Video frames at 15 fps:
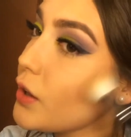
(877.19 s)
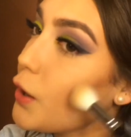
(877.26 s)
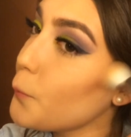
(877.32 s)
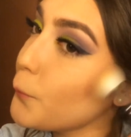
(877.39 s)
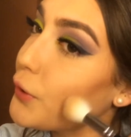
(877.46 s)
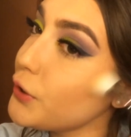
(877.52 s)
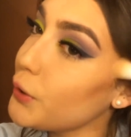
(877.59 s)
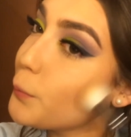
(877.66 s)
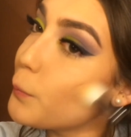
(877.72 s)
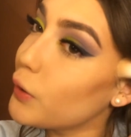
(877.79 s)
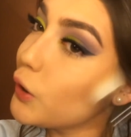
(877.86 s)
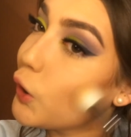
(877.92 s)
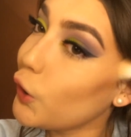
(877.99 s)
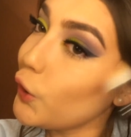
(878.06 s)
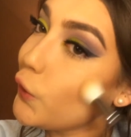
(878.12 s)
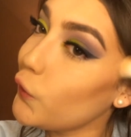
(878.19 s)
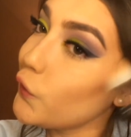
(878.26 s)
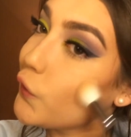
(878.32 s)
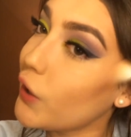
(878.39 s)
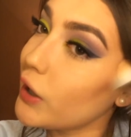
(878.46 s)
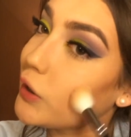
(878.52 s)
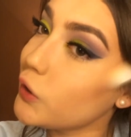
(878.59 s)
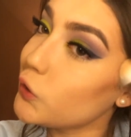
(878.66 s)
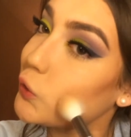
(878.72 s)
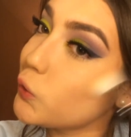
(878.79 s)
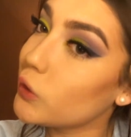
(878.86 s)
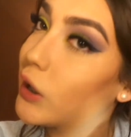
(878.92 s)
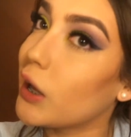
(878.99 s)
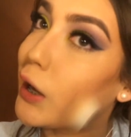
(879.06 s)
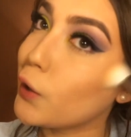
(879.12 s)
I'm gonna blend that
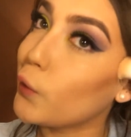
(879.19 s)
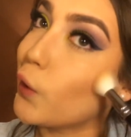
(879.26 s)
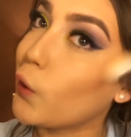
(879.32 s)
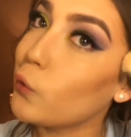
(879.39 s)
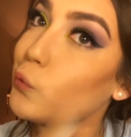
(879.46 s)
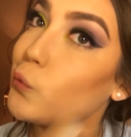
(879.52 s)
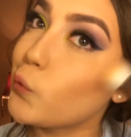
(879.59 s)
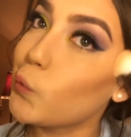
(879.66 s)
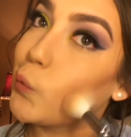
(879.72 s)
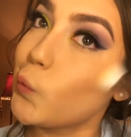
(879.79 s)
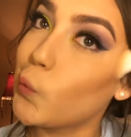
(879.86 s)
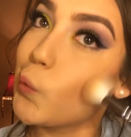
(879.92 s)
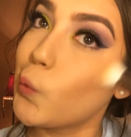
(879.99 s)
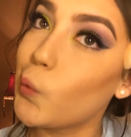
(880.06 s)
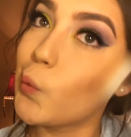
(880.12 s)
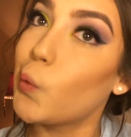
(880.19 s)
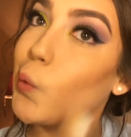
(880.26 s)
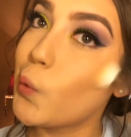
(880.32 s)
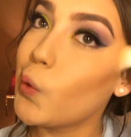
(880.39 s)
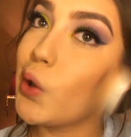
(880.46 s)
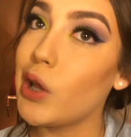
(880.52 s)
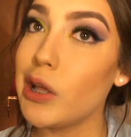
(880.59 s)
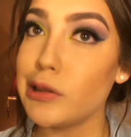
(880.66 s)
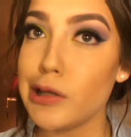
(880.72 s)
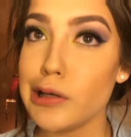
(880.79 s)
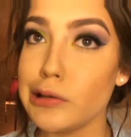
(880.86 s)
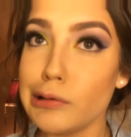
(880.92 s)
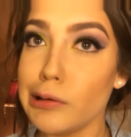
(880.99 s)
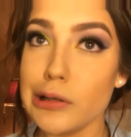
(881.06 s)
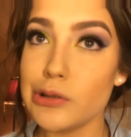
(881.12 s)
little line out.
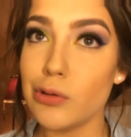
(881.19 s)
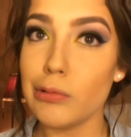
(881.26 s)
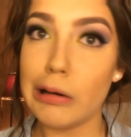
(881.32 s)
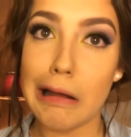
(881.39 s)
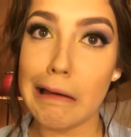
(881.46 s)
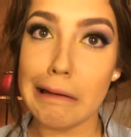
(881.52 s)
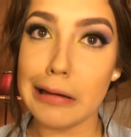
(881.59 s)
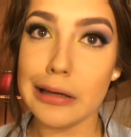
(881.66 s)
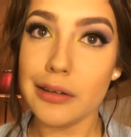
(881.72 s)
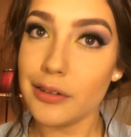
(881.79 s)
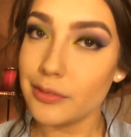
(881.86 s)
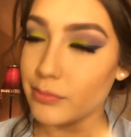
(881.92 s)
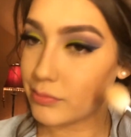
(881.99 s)
That little line.